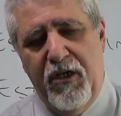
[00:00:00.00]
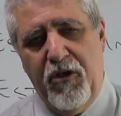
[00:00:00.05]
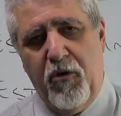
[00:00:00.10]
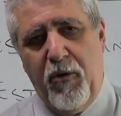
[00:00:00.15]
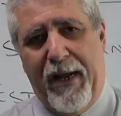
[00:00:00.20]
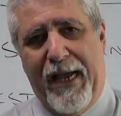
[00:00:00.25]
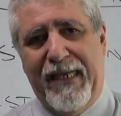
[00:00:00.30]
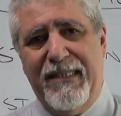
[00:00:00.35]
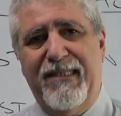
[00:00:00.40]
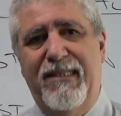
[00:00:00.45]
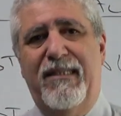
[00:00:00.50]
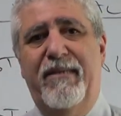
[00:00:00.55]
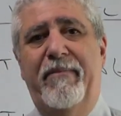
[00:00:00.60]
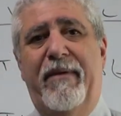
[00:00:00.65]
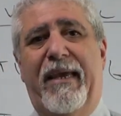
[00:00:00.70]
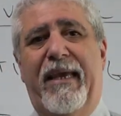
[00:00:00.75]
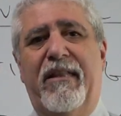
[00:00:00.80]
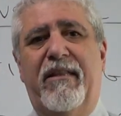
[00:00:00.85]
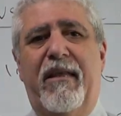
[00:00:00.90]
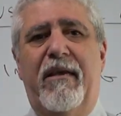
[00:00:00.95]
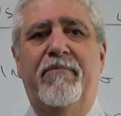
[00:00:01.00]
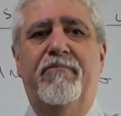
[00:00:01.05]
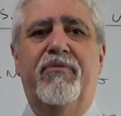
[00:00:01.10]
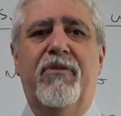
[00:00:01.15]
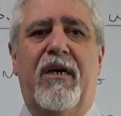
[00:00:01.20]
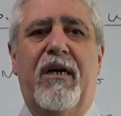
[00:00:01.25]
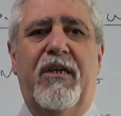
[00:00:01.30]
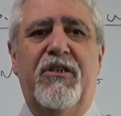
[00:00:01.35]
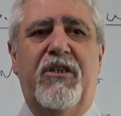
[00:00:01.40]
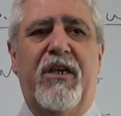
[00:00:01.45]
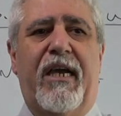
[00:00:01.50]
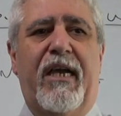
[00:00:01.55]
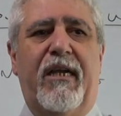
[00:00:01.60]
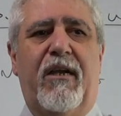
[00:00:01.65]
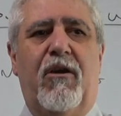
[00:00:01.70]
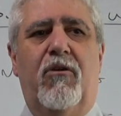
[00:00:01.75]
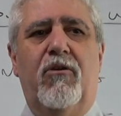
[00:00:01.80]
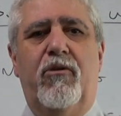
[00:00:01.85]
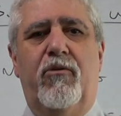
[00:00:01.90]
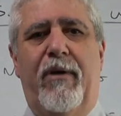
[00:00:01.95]
to estimate a
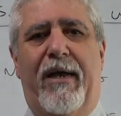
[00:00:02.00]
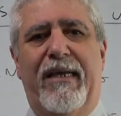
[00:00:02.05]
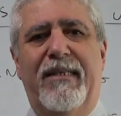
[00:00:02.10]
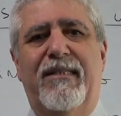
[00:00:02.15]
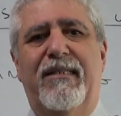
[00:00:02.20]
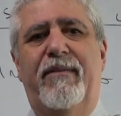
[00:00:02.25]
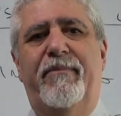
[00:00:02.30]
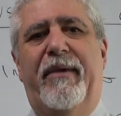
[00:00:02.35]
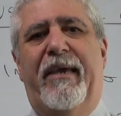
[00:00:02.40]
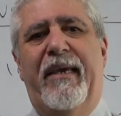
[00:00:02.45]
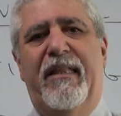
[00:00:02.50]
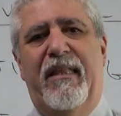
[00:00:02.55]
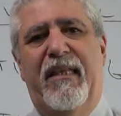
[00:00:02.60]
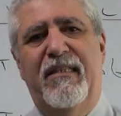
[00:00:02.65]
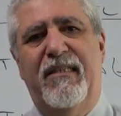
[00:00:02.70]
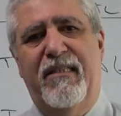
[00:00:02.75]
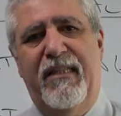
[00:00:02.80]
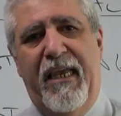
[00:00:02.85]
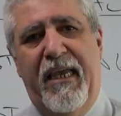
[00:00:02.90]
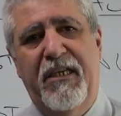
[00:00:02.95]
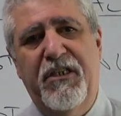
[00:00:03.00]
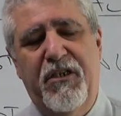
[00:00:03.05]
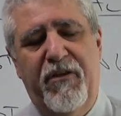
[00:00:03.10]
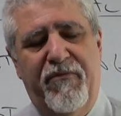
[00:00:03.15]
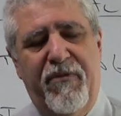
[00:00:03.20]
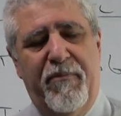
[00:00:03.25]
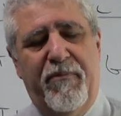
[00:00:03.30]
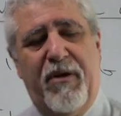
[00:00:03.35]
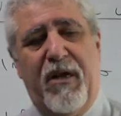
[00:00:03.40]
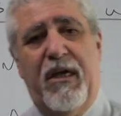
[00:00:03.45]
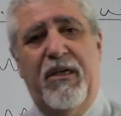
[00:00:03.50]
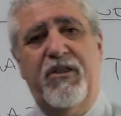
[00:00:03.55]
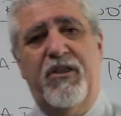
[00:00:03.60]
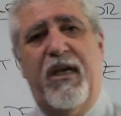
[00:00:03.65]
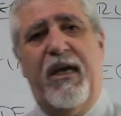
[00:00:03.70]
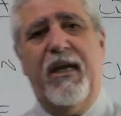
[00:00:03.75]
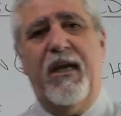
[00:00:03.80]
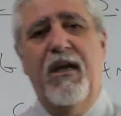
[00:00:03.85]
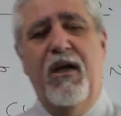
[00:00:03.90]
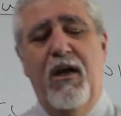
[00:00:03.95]
project or to estimate a stage of the
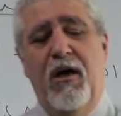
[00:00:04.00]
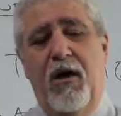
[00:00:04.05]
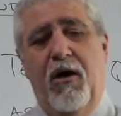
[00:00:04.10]
project